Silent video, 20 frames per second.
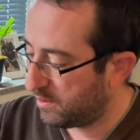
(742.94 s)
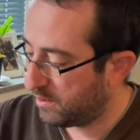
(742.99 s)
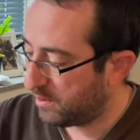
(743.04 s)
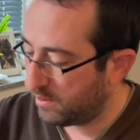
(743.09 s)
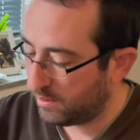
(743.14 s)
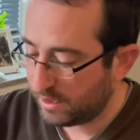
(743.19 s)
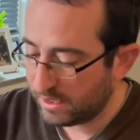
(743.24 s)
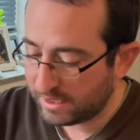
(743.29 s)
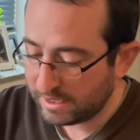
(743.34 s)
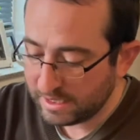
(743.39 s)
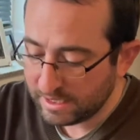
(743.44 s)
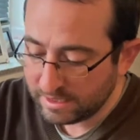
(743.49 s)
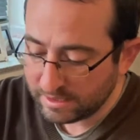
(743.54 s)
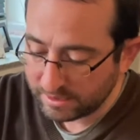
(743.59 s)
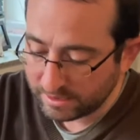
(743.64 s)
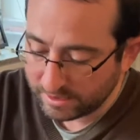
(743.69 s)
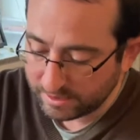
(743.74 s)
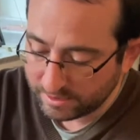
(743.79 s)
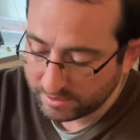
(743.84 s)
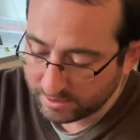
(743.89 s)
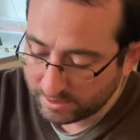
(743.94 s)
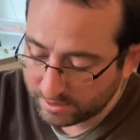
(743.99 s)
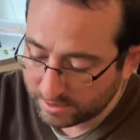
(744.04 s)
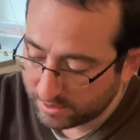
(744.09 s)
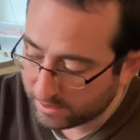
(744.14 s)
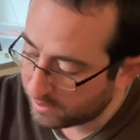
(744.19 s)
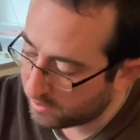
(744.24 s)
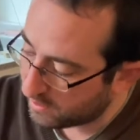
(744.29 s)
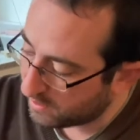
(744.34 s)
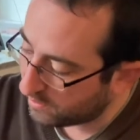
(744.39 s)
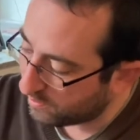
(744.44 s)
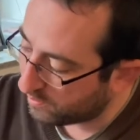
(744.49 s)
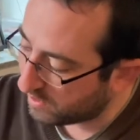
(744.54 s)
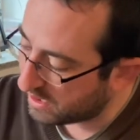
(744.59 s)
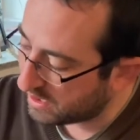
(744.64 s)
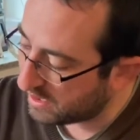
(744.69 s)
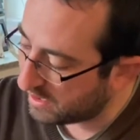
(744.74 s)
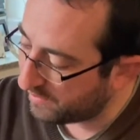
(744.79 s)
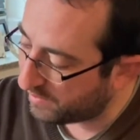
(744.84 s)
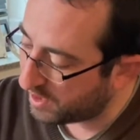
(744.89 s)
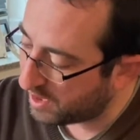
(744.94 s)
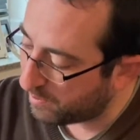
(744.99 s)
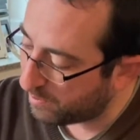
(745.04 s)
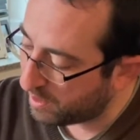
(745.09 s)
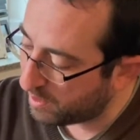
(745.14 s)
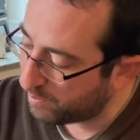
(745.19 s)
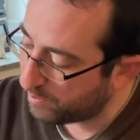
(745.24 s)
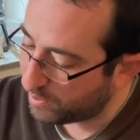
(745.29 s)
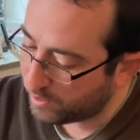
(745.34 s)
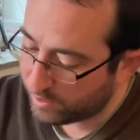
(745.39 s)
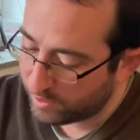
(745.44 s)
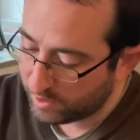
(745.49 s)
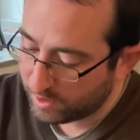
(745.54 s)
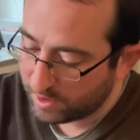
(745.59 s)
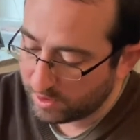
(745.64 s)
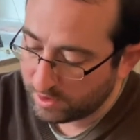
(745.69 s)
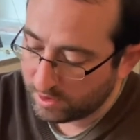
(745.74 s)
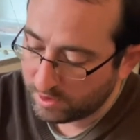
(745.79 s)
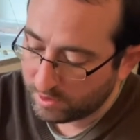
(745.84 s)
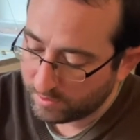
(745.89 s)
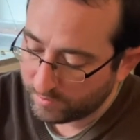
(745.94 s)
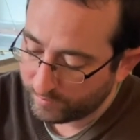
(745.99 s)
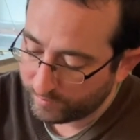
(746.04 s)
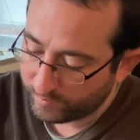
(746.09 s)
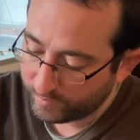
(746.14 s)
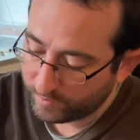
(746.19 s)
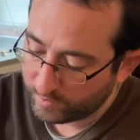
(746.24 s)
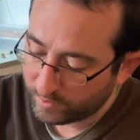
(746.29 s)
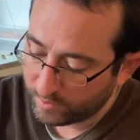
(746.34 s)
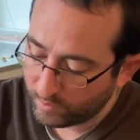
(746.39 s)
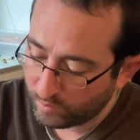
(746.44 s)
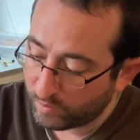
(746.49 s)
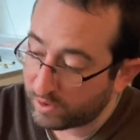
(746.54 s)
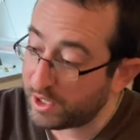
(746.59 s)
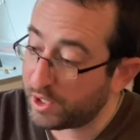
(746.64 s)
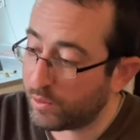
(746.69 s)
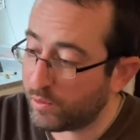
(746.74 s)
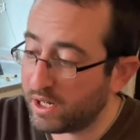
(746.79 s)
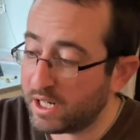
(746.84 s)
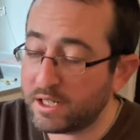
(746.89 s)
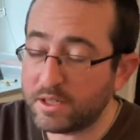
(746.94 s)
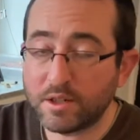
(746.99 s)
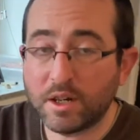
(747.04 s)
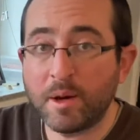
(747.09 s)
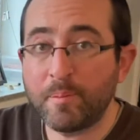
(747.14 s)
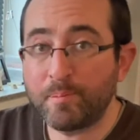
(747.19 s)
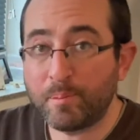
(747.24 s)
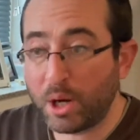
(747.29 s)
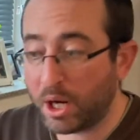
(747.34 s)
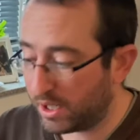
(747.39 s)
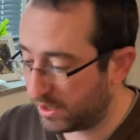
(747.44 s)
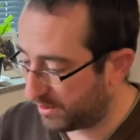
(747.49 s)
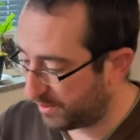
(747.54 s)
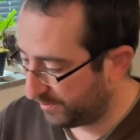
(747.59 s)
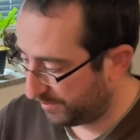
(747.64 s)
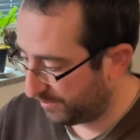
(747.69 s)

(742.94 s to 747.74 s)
the seedlings once they've come up when you're ready to up pot.